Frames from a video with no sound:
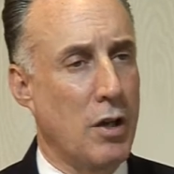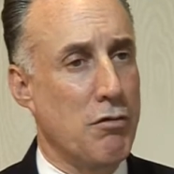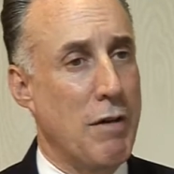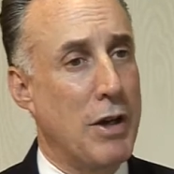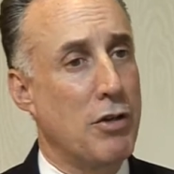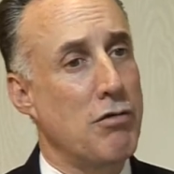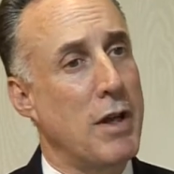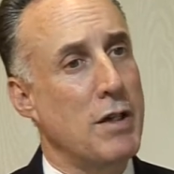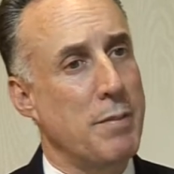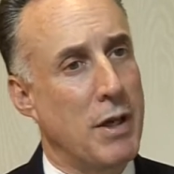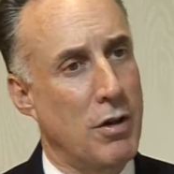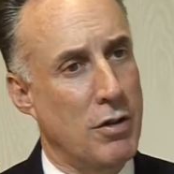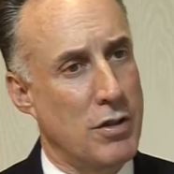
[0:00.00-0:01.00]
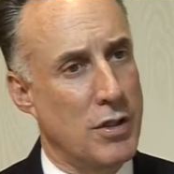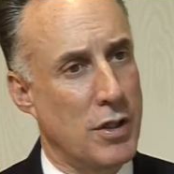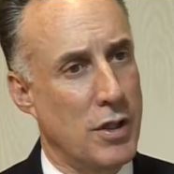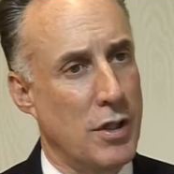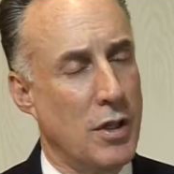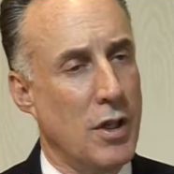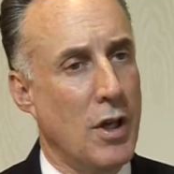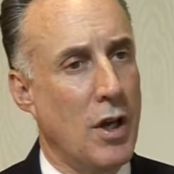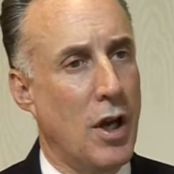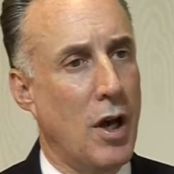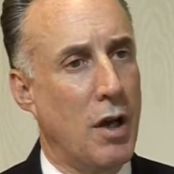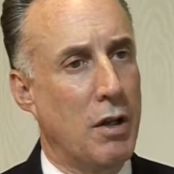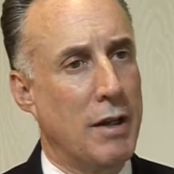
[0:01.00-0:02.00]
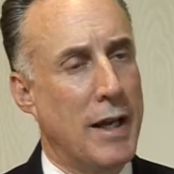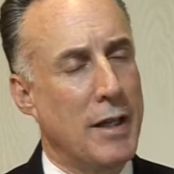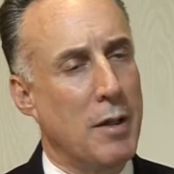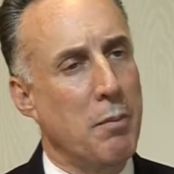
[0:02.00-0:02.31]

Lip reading: Greater transparency, letting